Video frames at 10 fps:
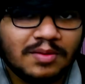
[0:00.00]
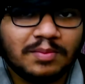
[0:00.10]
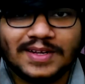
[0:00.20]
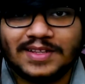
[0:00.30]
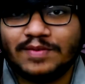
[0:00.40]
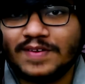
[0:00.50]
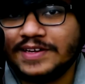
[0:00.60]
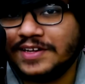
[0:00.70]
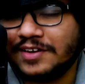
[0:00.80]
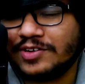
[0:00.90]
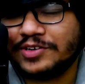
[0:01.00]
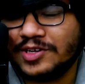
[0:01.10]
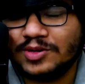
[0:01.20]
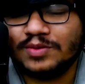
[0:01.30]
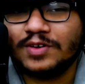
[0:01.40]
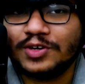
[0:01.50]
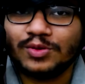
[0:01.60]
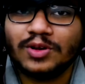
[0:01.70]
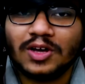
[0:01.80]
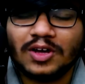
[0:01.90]
But the fight didn't continue for
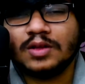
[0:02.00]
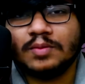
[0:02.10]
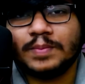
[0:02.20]
too long